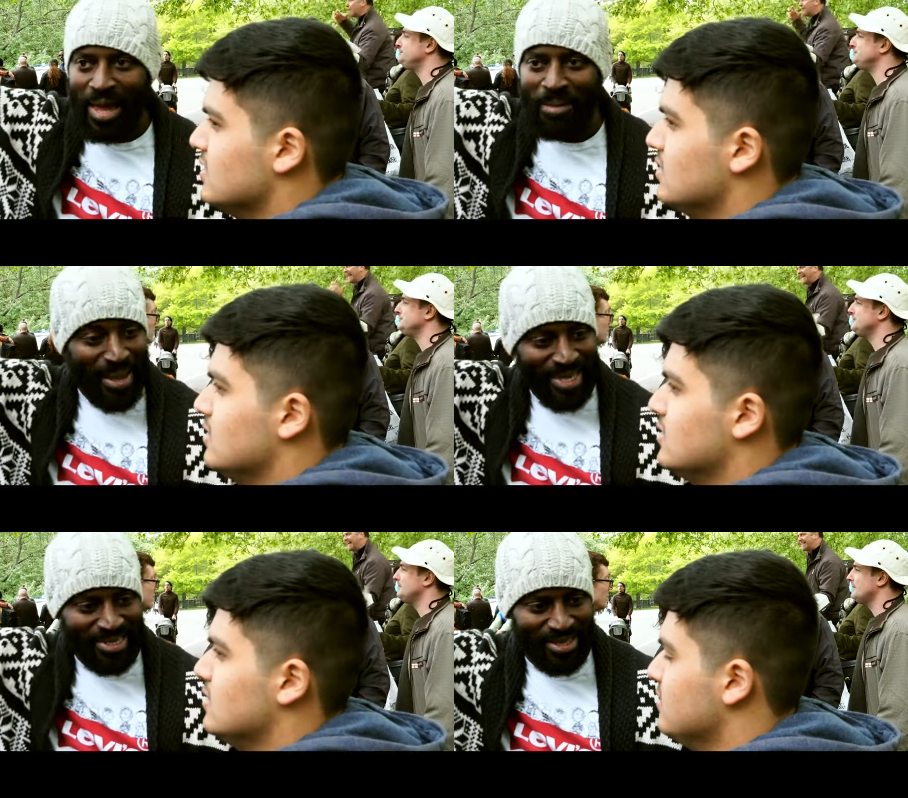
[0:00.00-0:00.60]

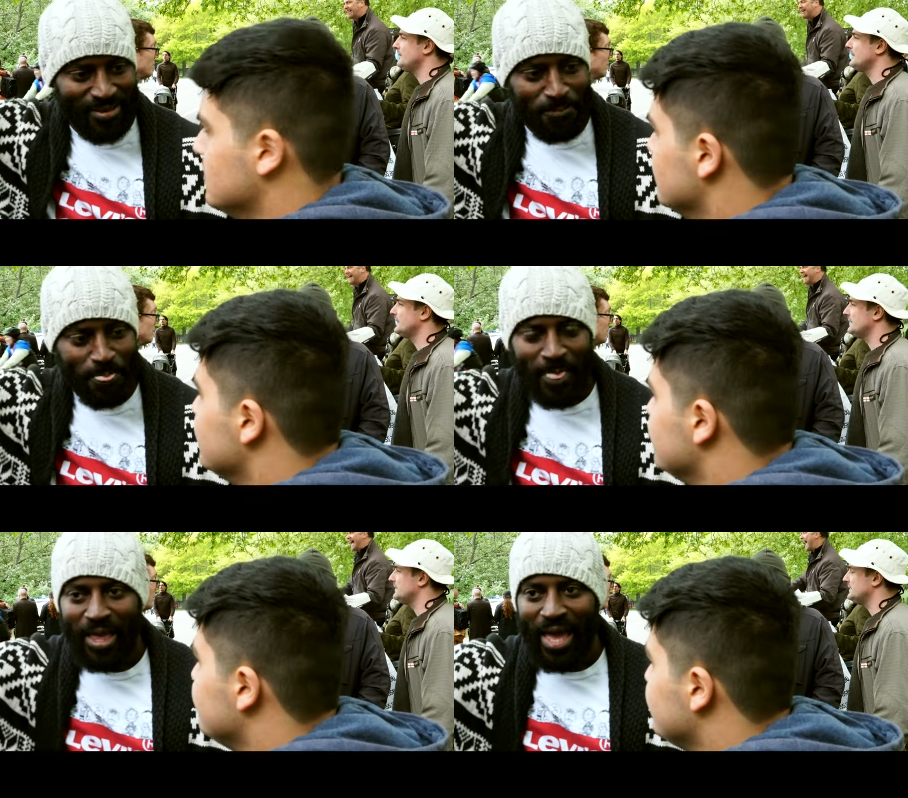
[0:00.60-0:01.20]
Speaker 1: amazing,
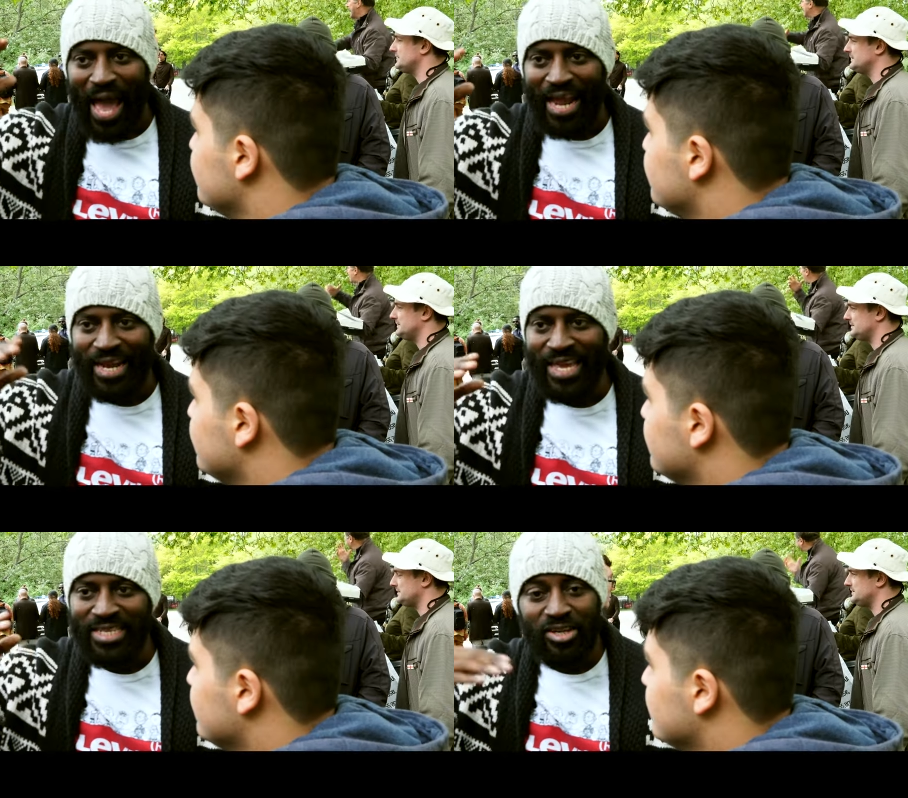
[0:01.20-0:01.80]
and
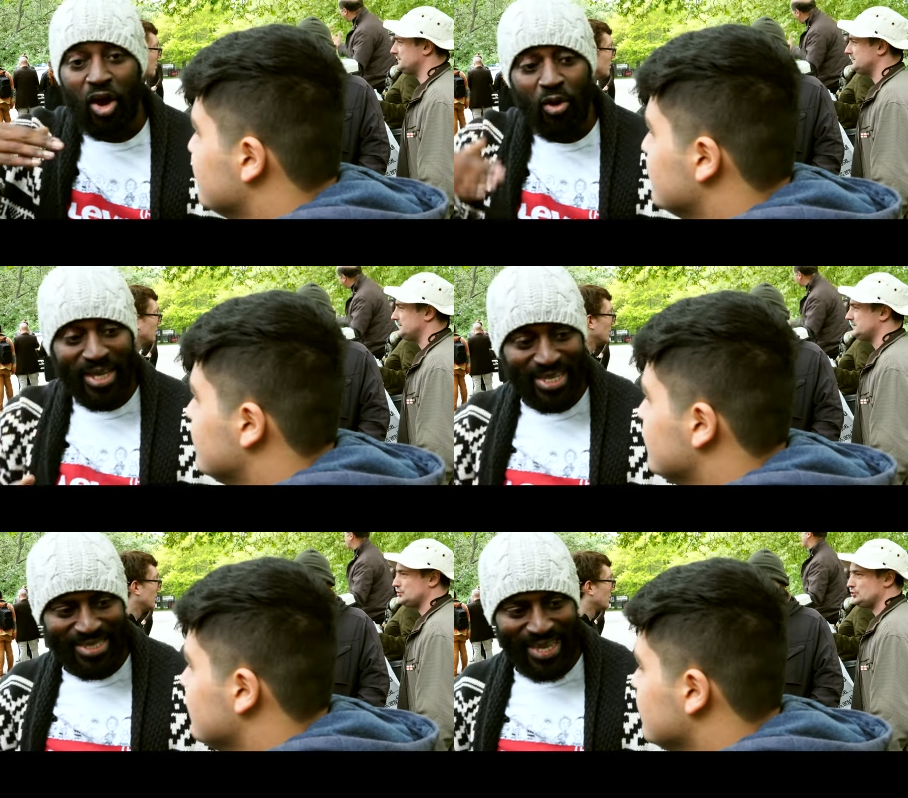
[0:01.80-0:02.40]
he's lowered
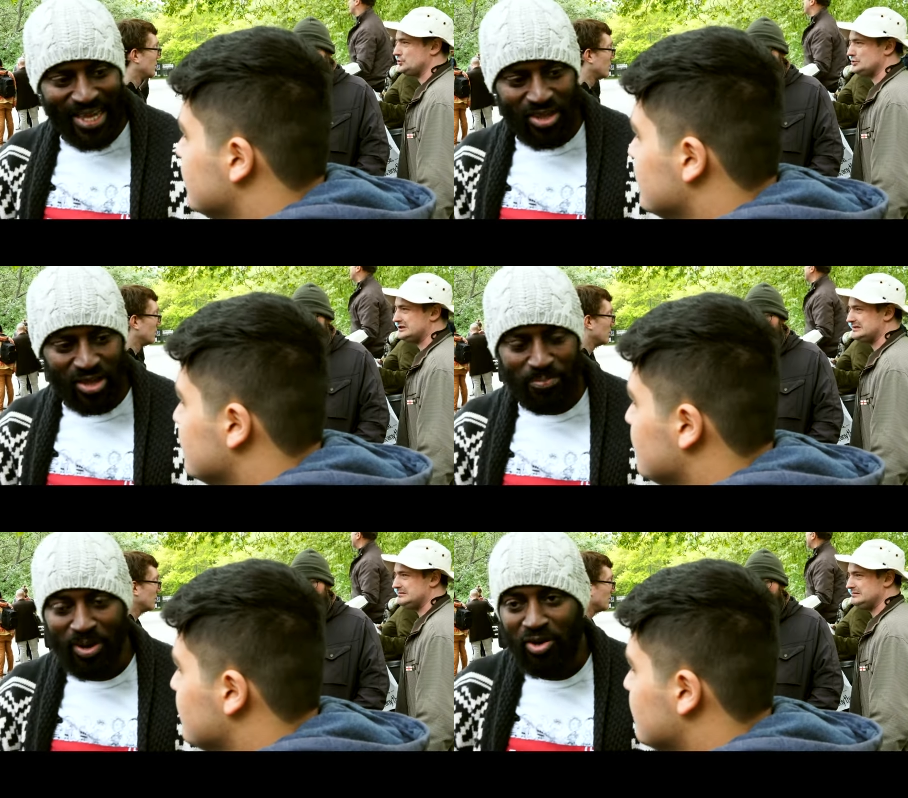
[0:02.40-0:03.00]
his
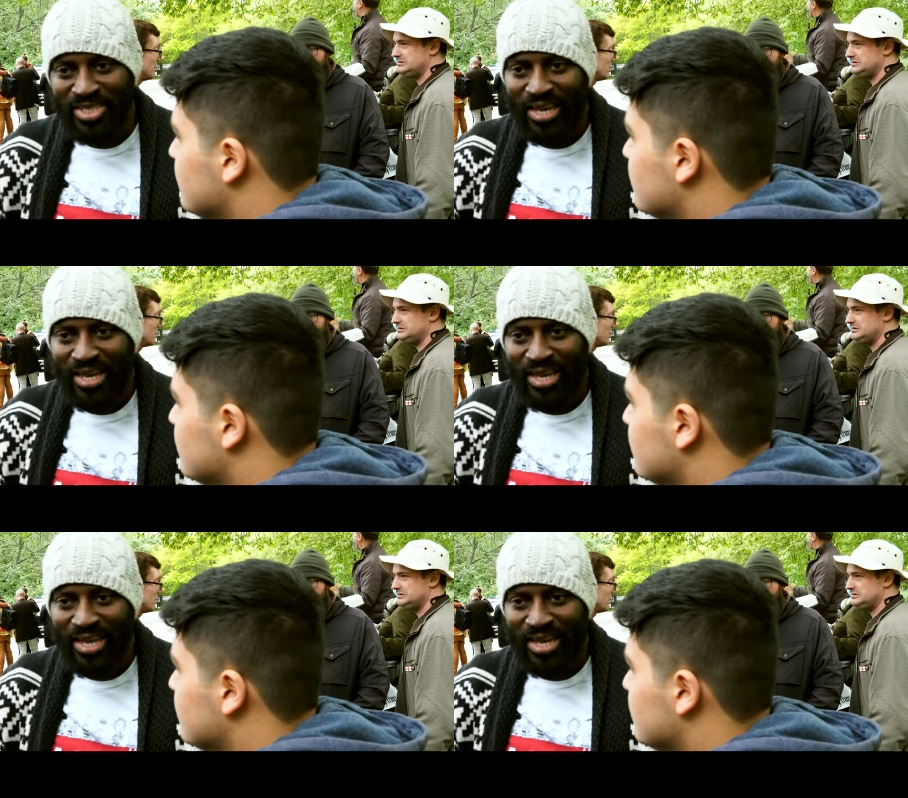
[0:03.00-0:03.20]
station because